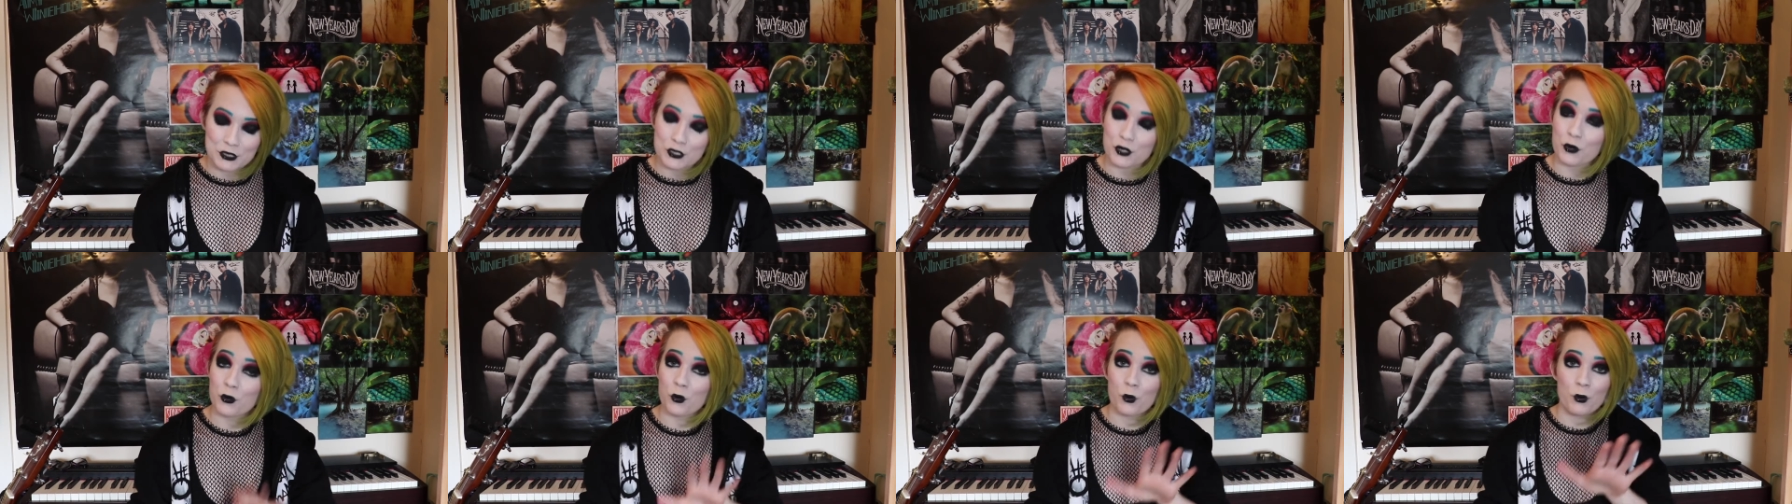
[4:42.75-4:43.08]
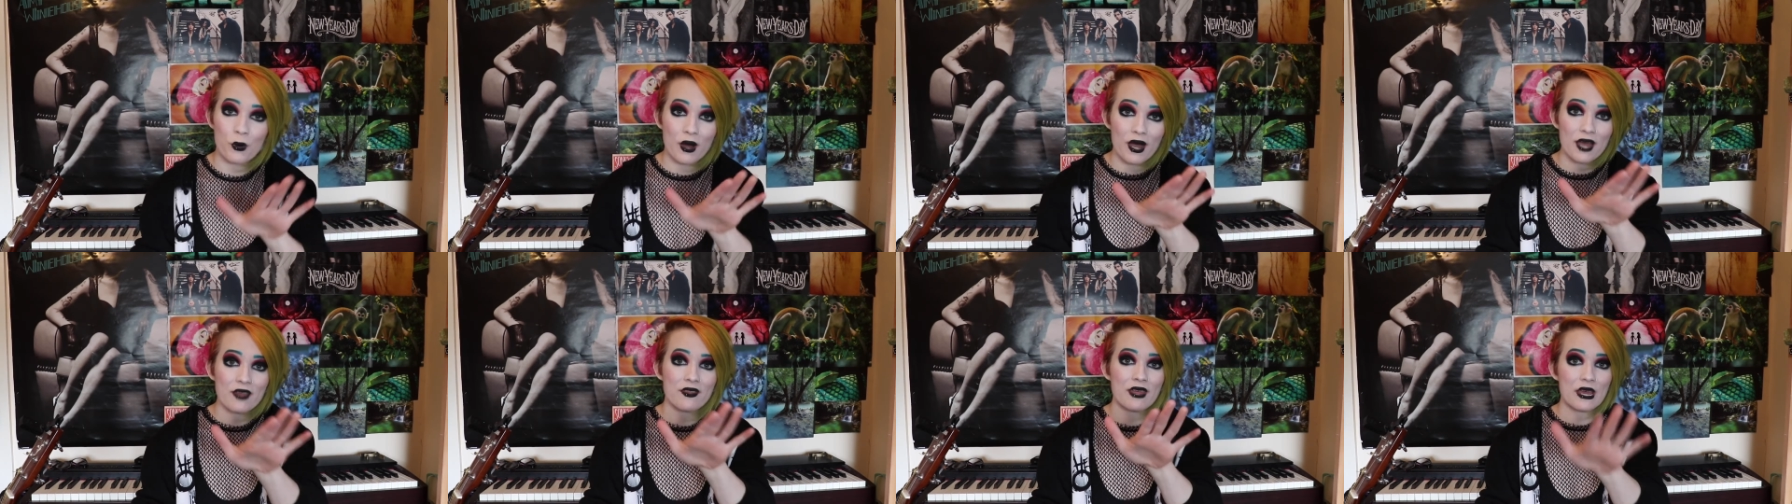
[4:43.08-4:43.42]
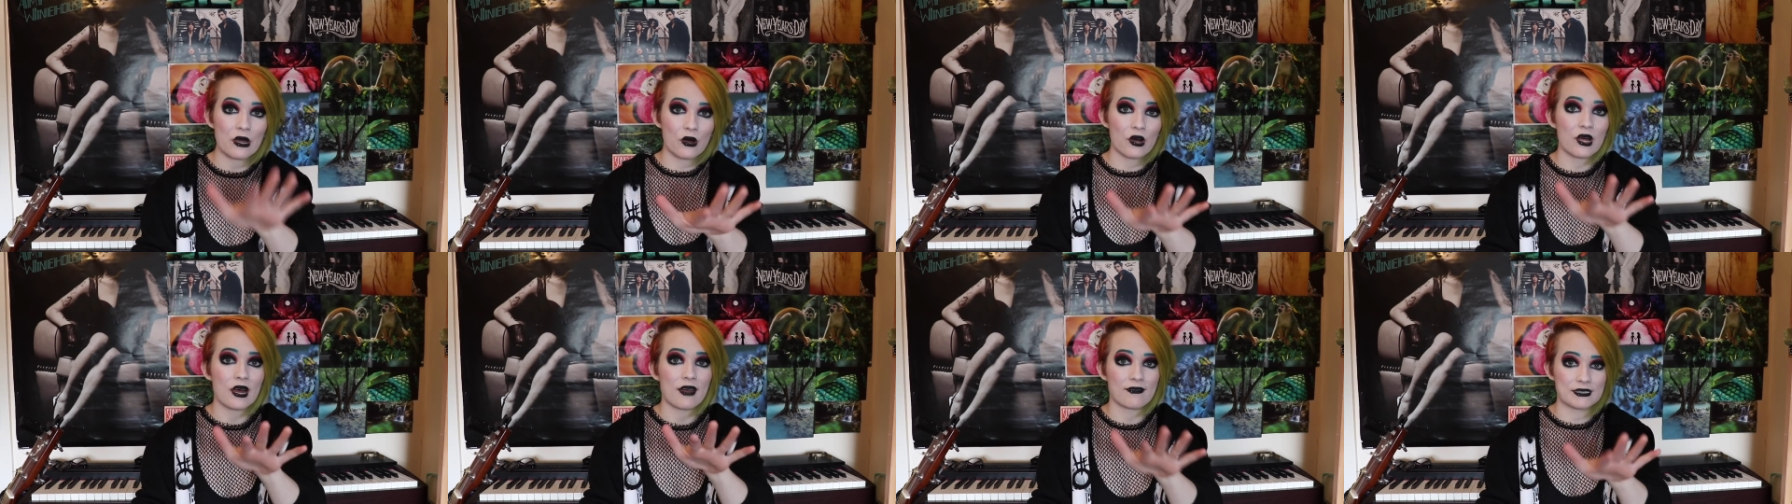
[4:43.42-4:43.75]
on why they
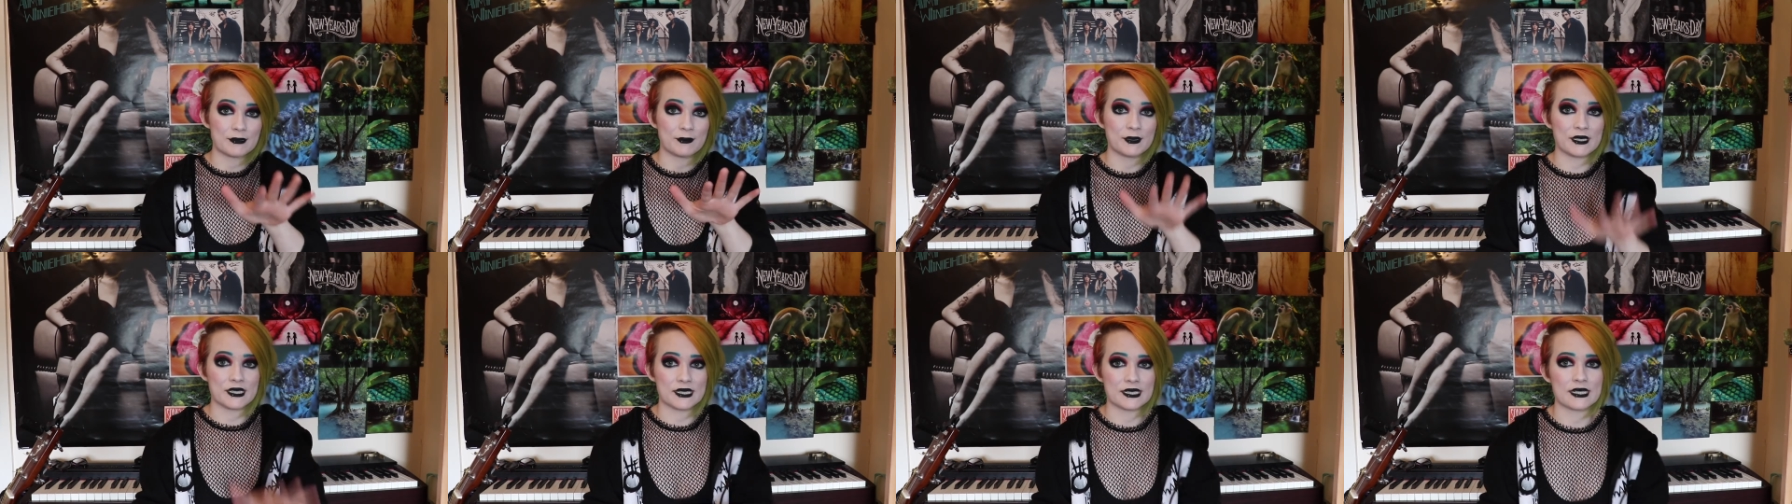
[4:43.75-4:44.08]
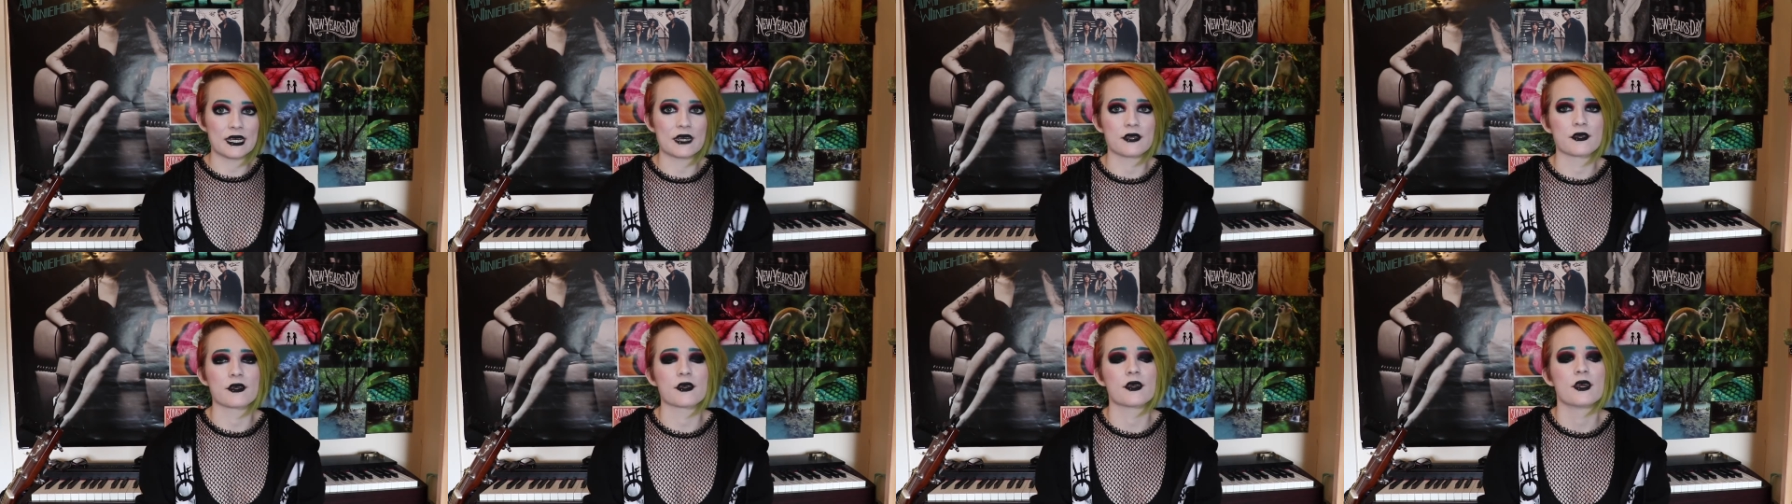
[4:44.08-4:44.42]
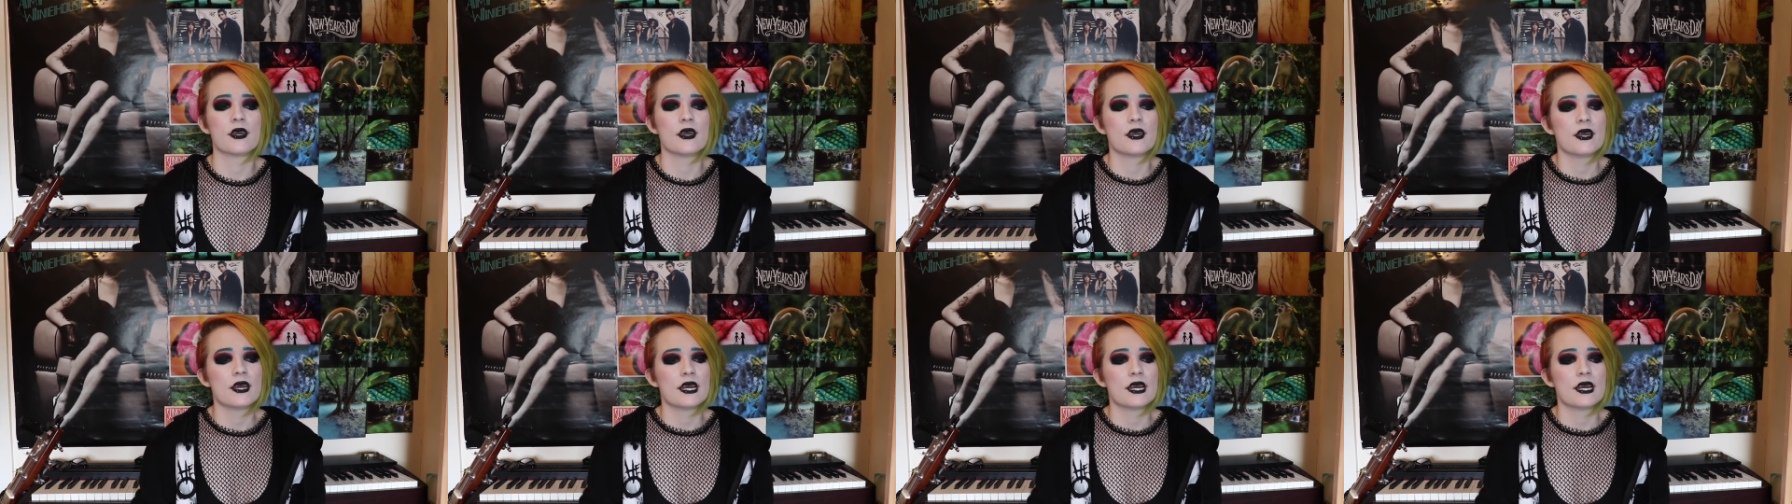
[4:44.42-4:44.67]
all have to be together,